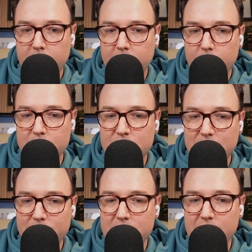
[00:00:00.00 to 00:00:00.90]
with
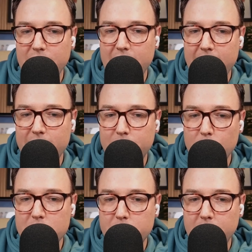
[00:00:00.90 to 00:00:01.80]
17.5
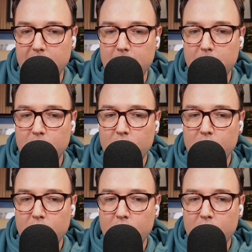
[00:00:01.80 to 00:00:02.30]
points per game.